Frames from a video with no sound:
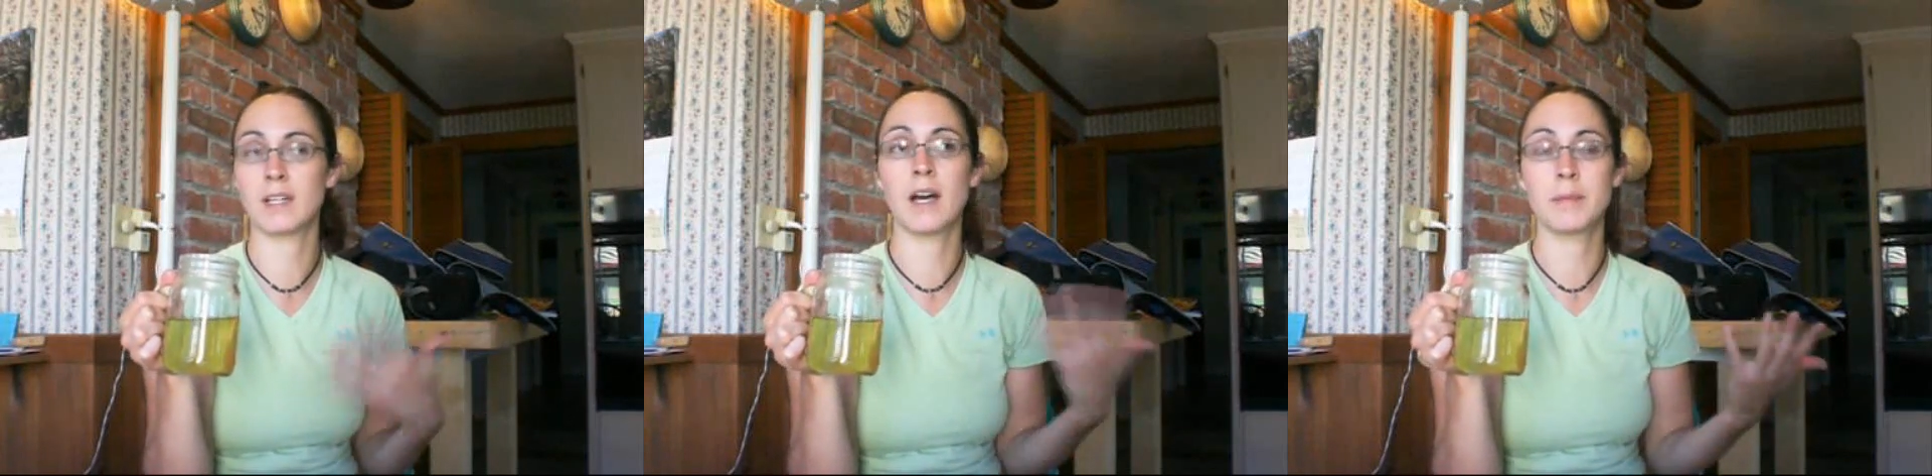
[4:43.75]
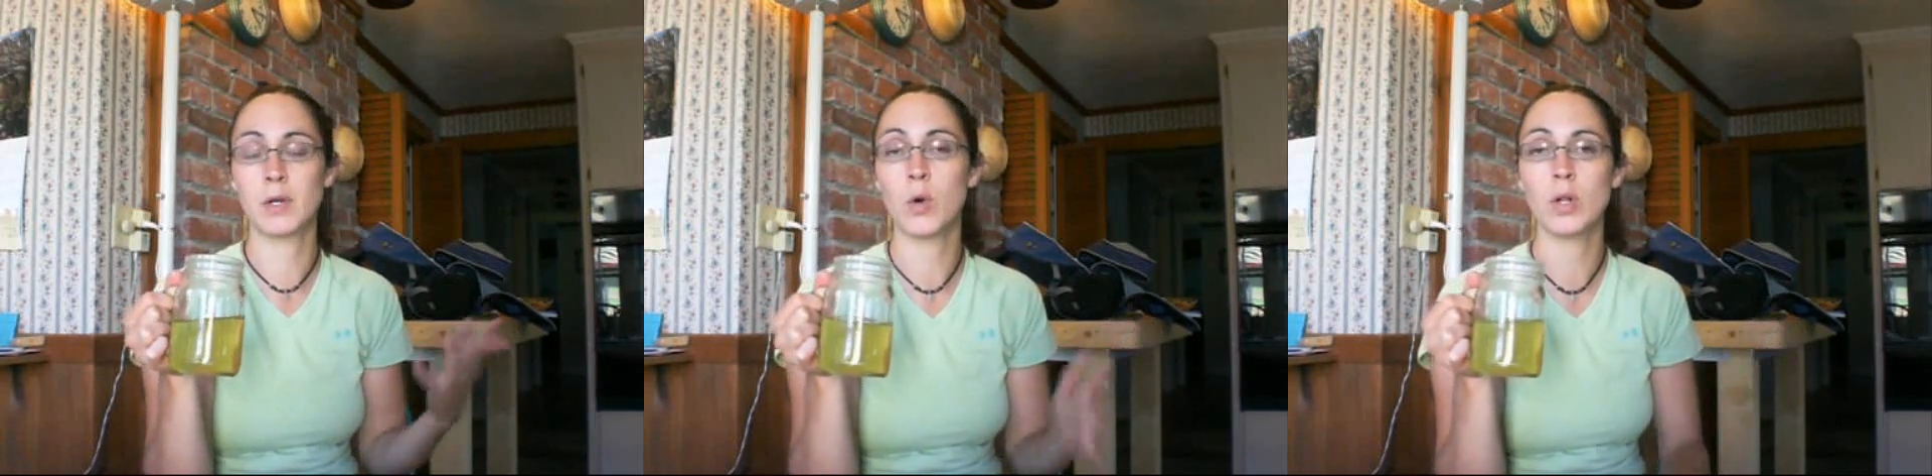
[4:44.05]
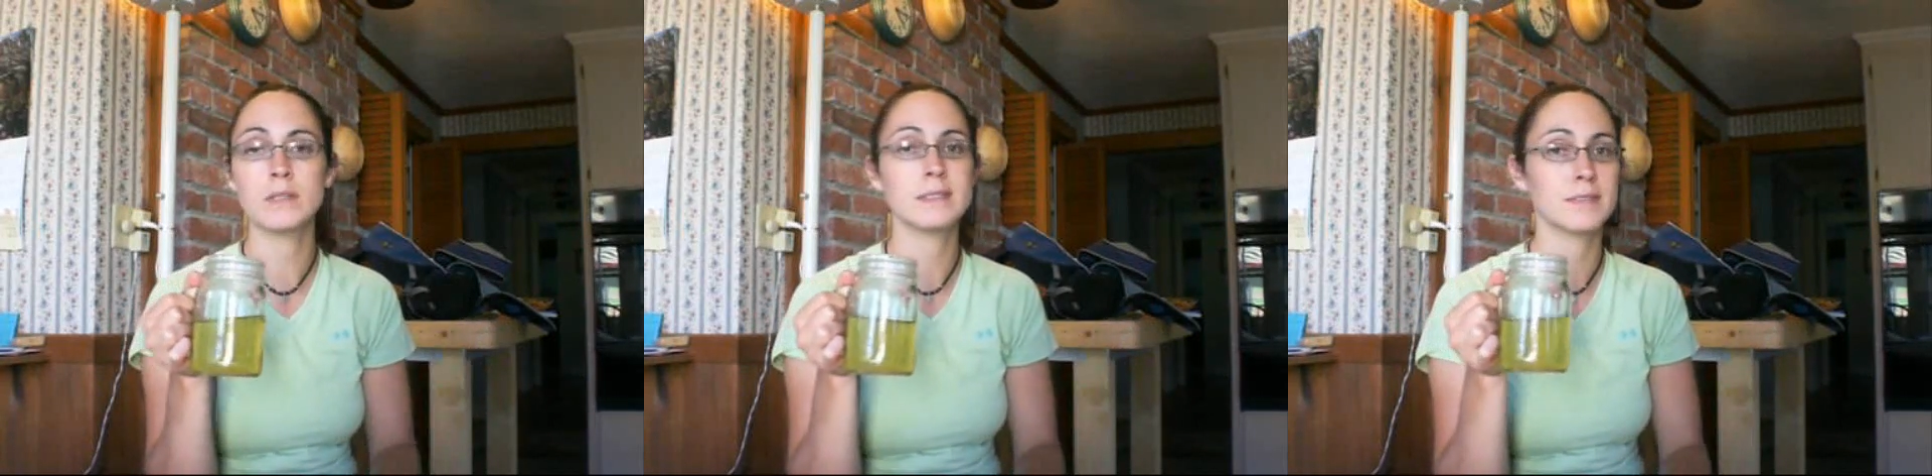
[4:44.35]
the common
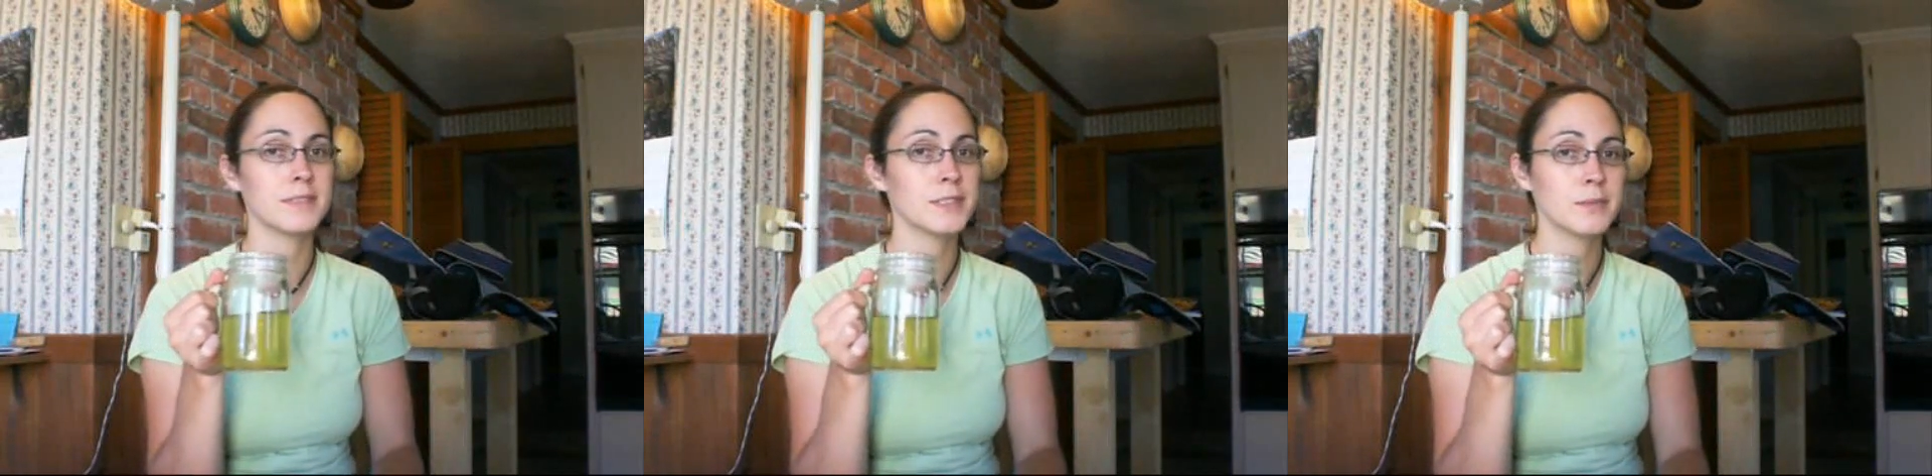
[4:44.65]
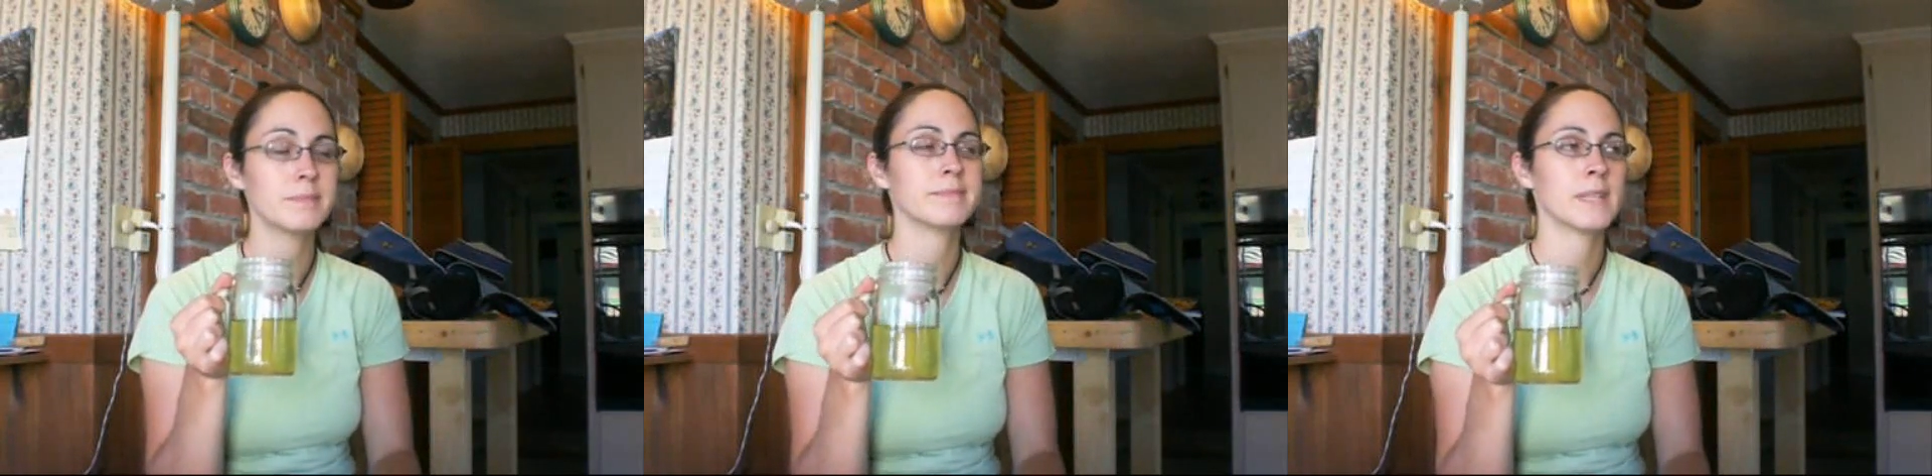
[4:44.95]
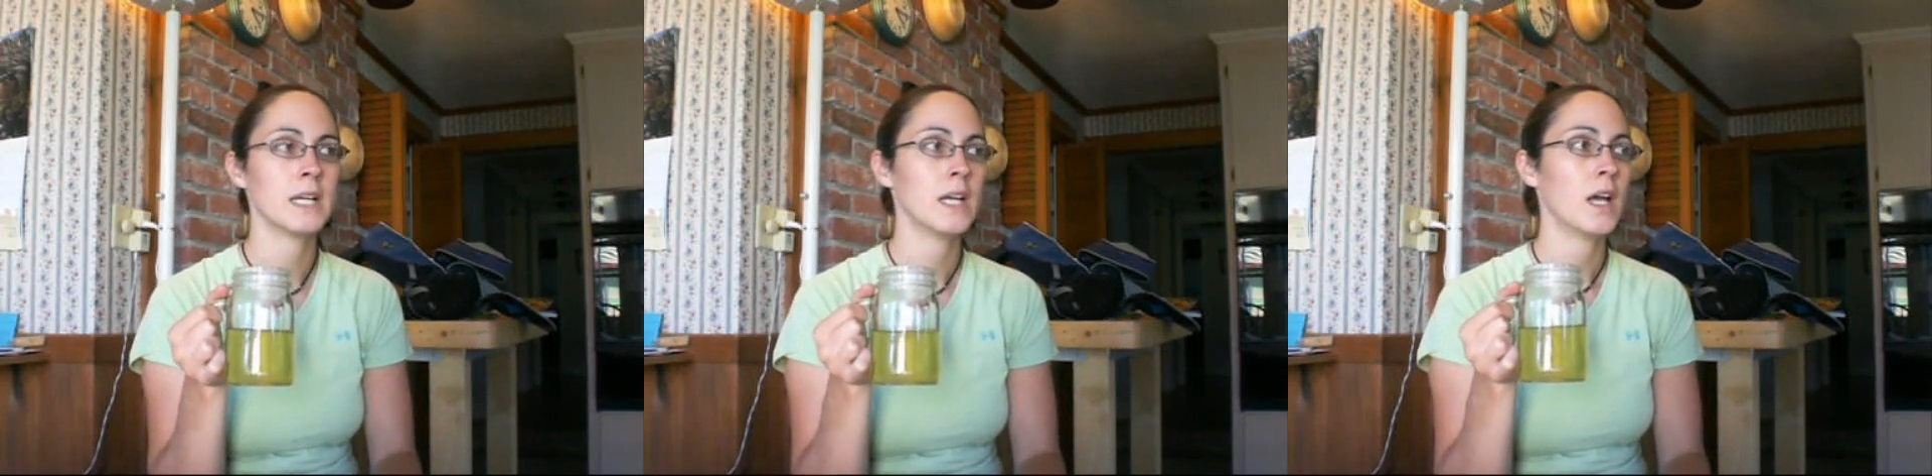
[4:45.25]
cold and the flu.
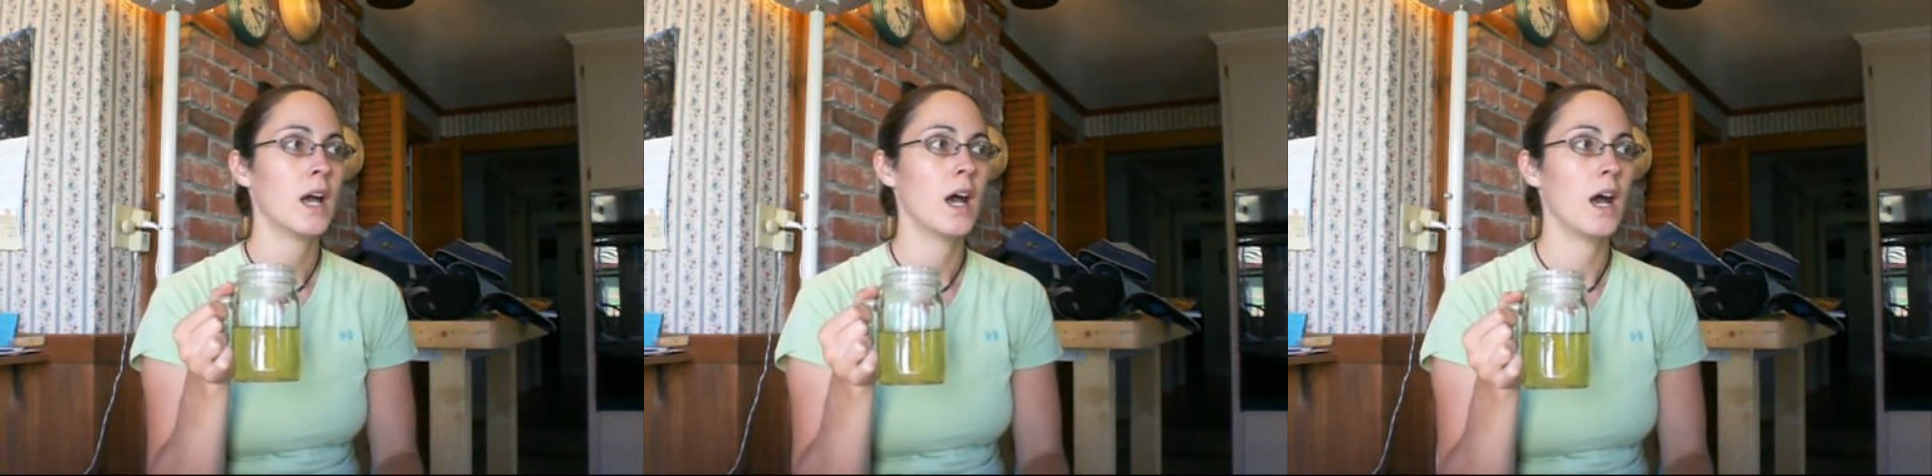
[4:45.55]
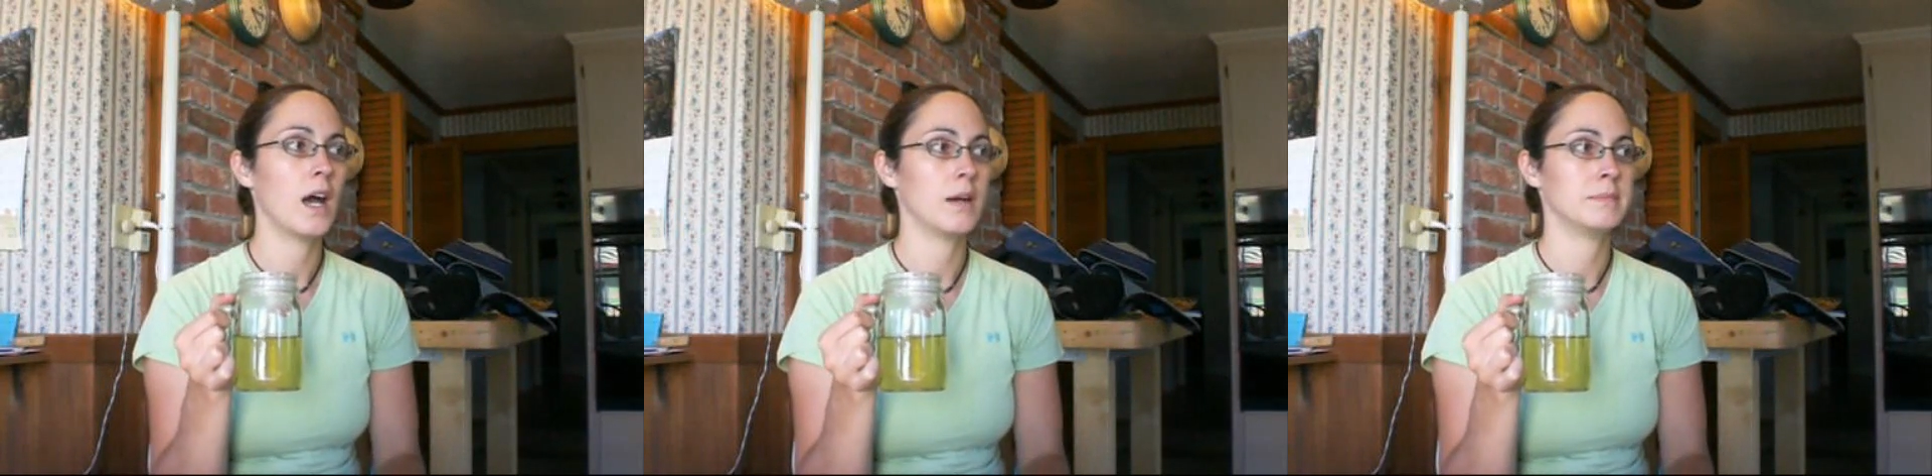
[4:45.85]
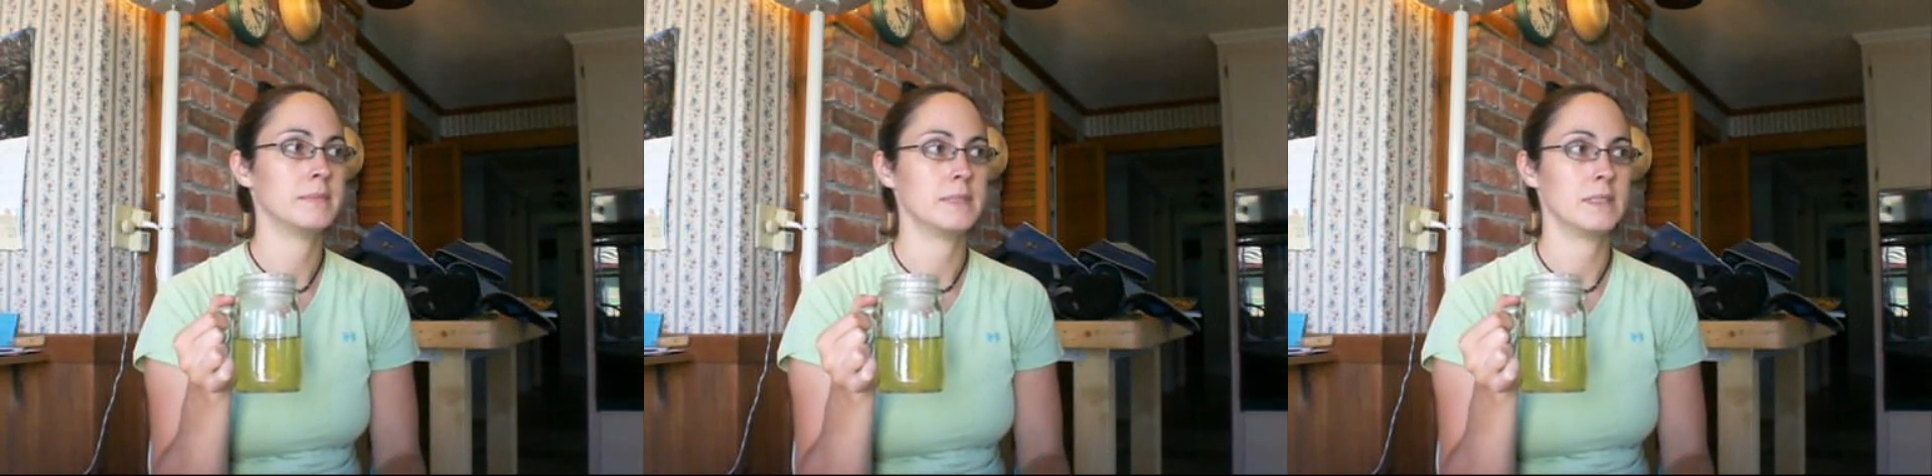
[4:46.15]
I